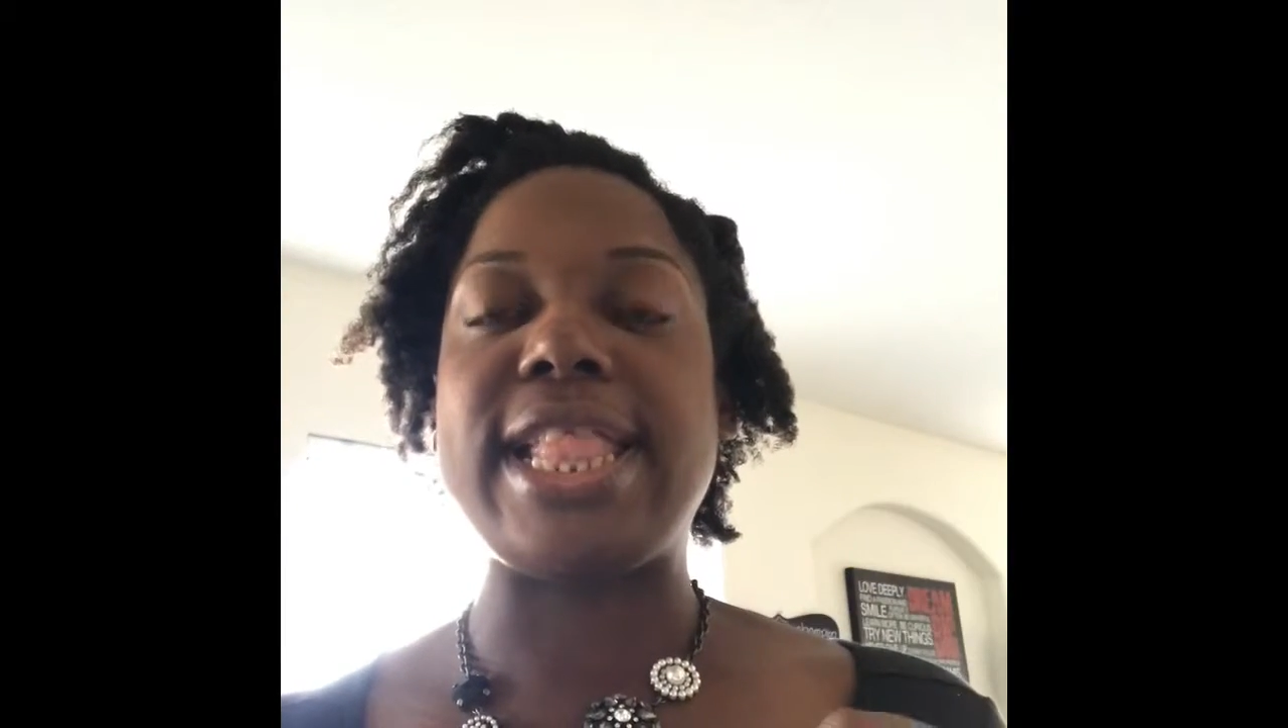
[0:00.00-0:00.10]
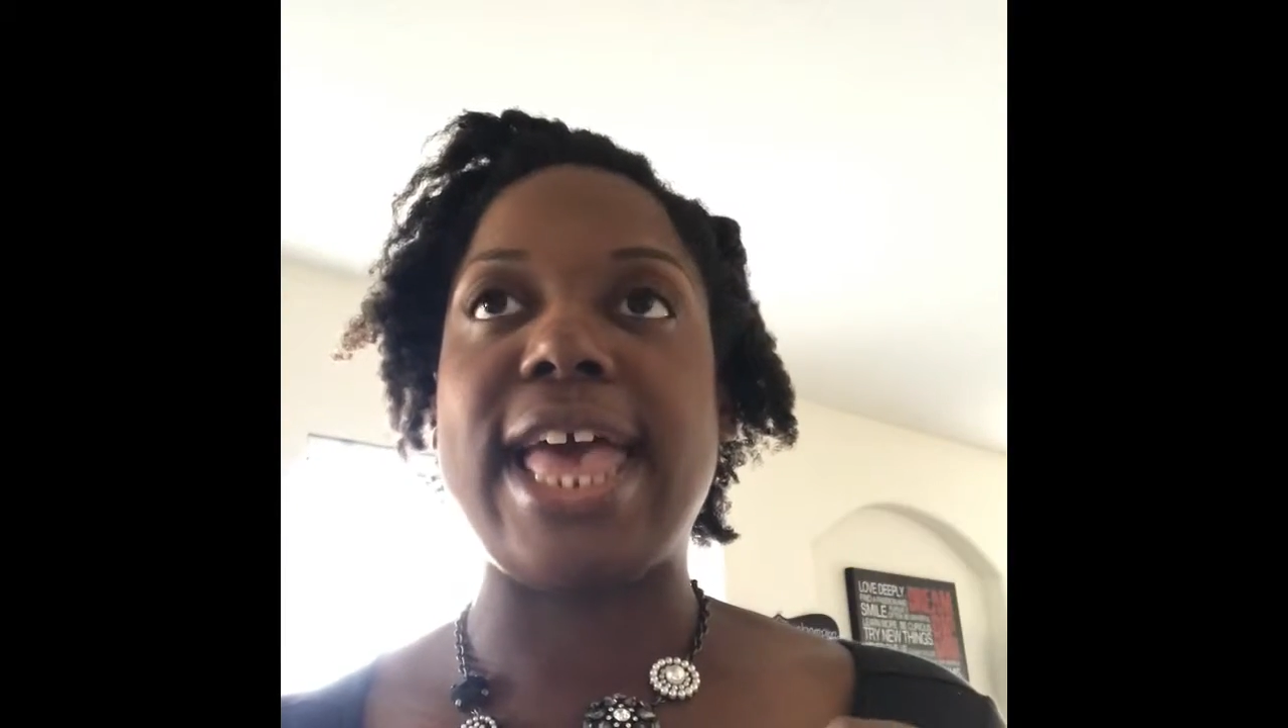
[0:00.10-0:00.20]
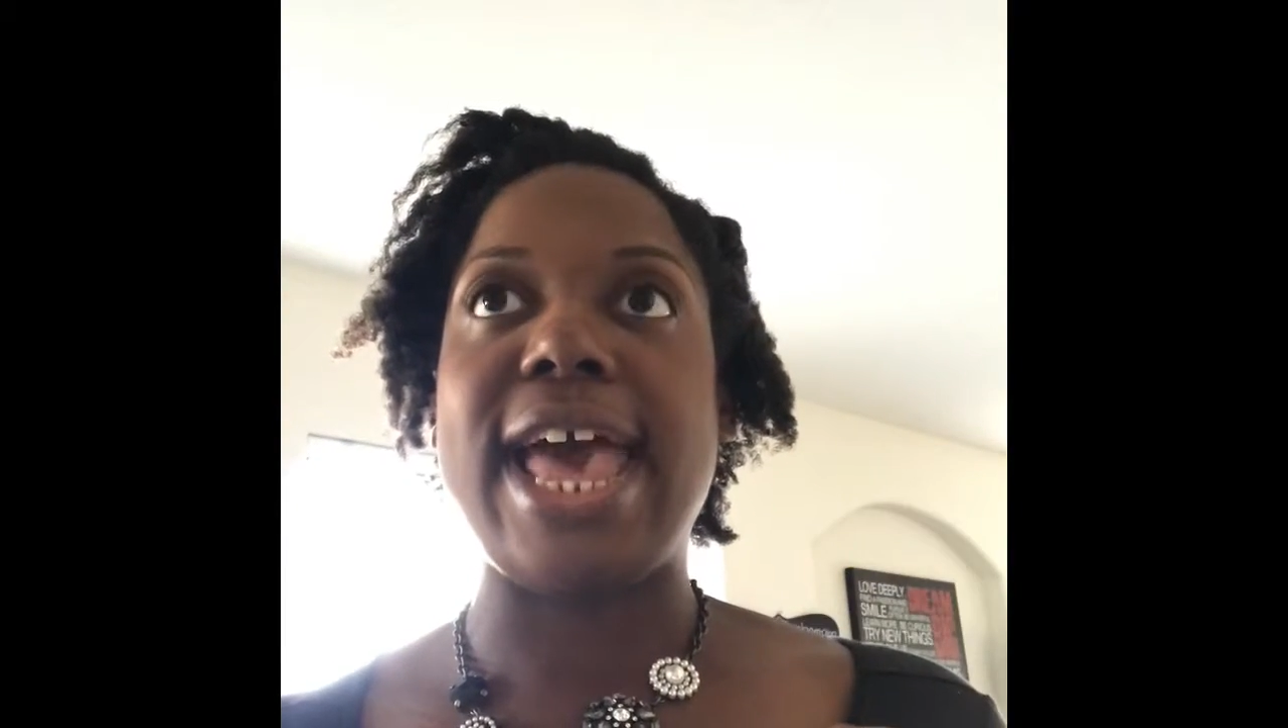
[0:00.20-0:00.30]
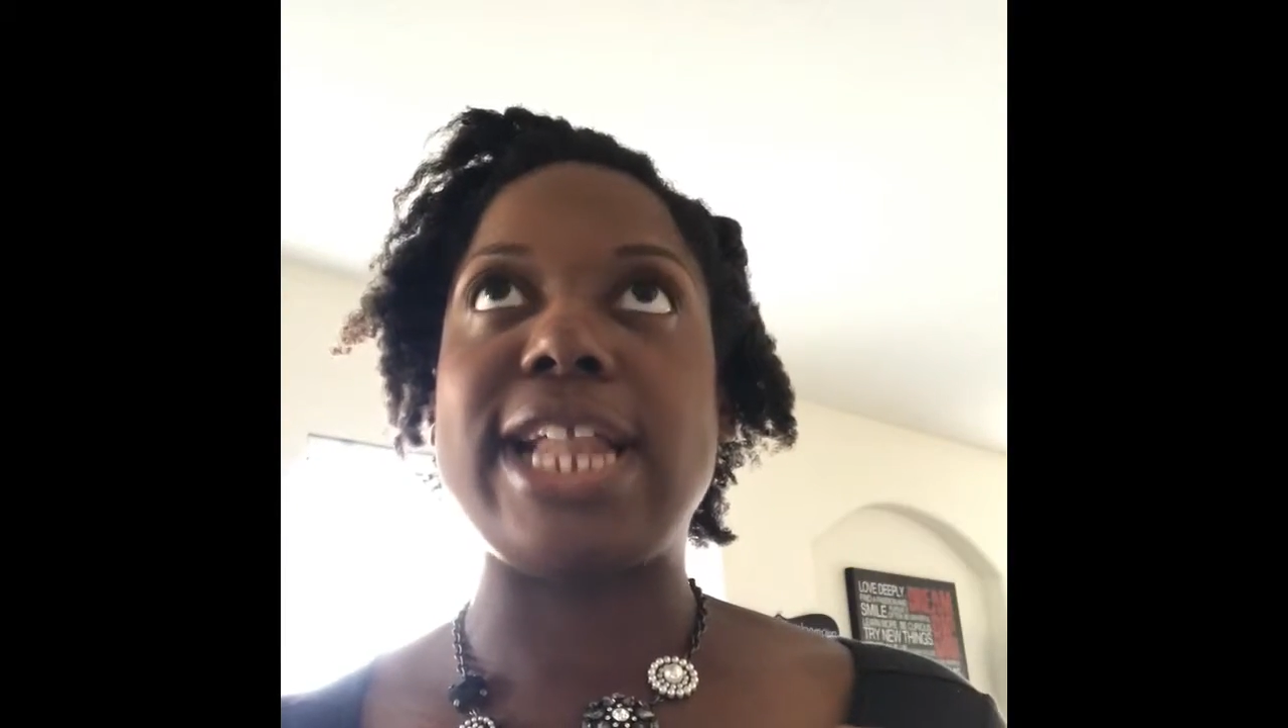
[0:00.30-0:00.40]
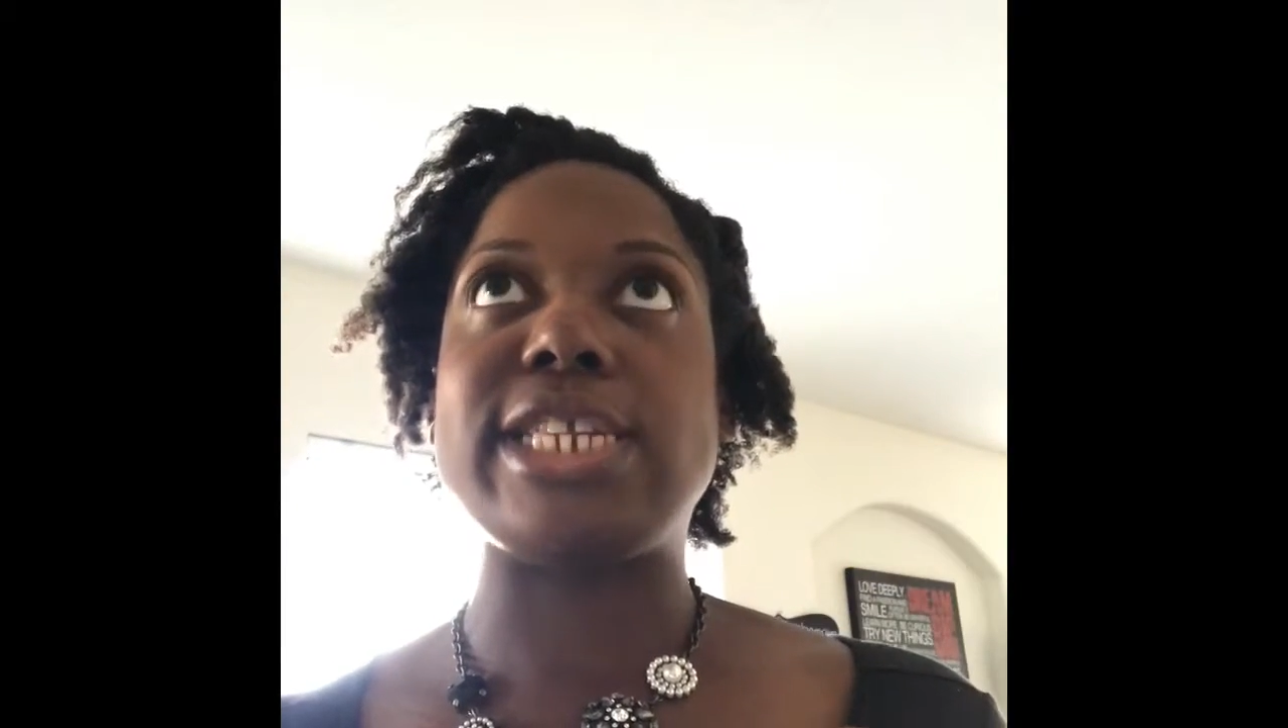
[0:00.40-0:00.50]

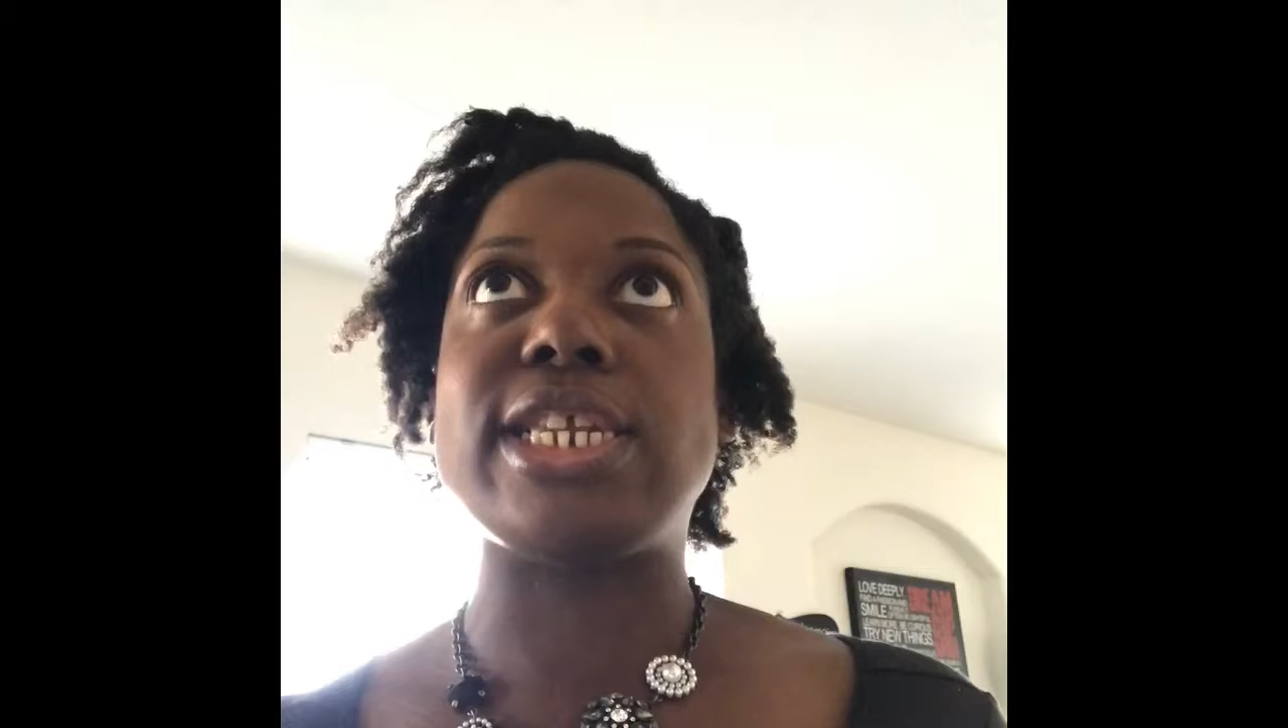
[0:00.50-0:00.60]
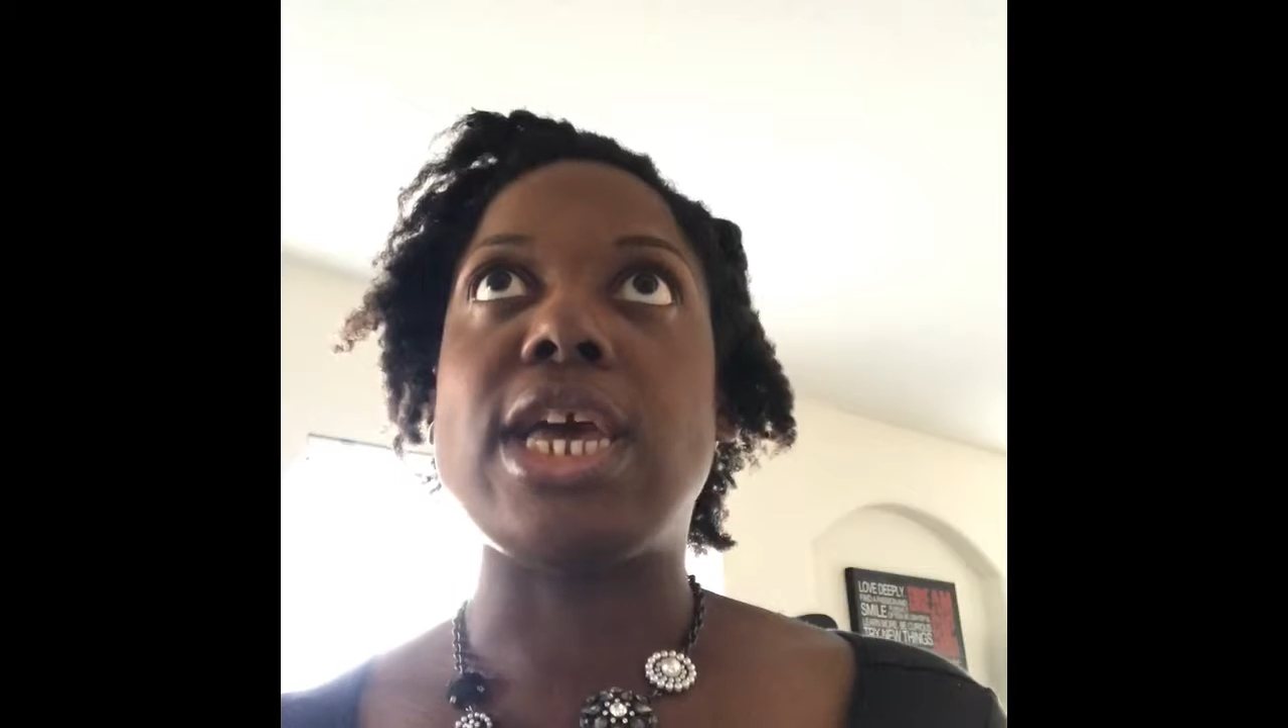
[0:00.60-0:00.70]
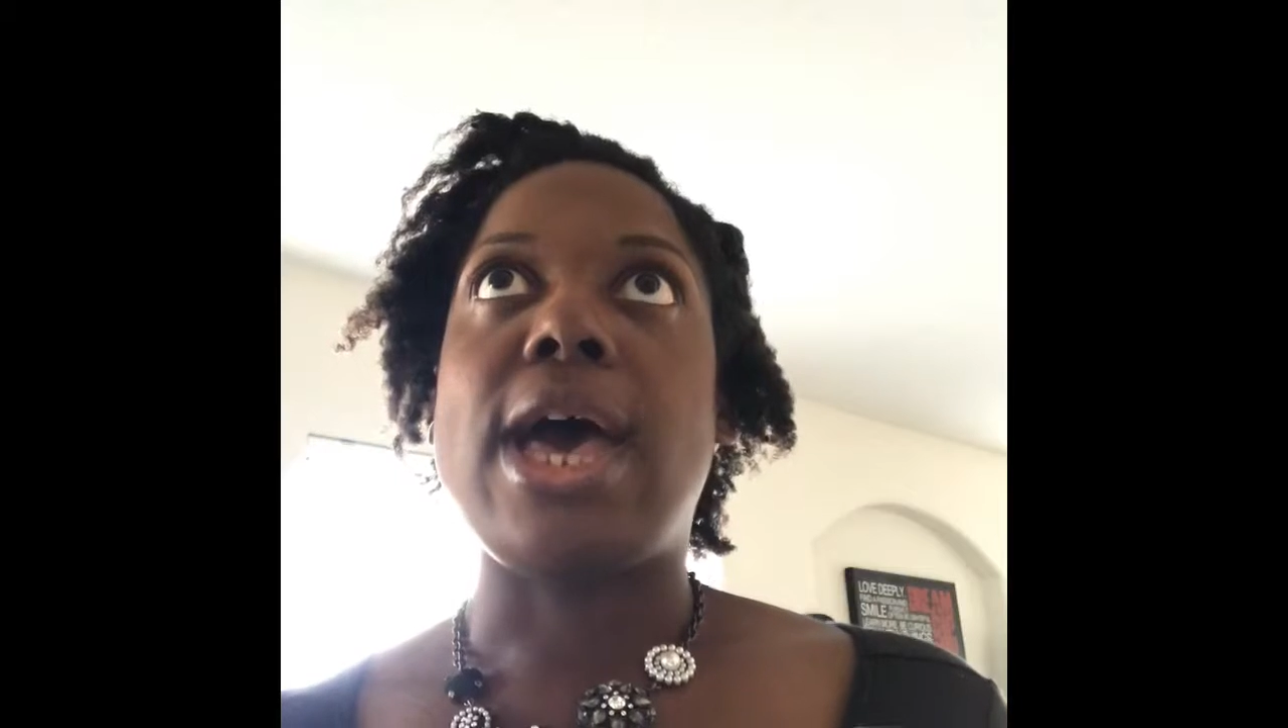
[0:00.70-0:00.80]
that